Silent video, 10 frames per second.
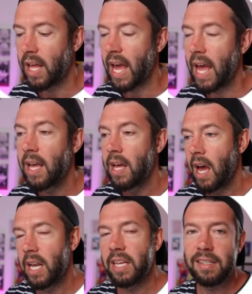there,
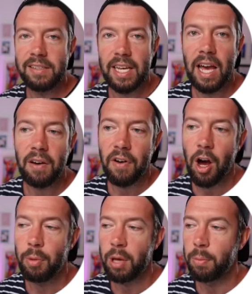and you can see how
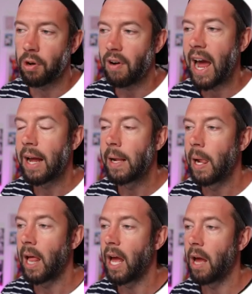far people are at.
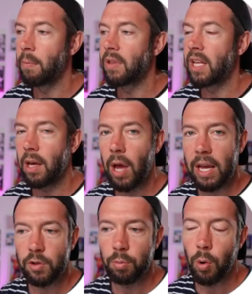They got
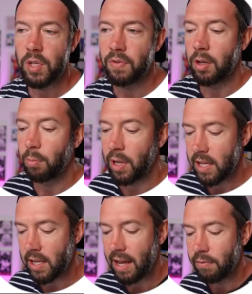extra points for
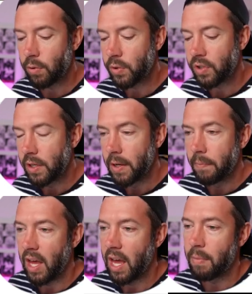completing the levels,
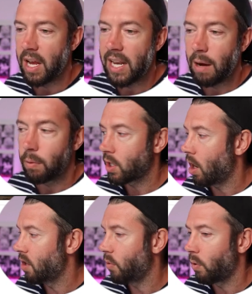and that was kind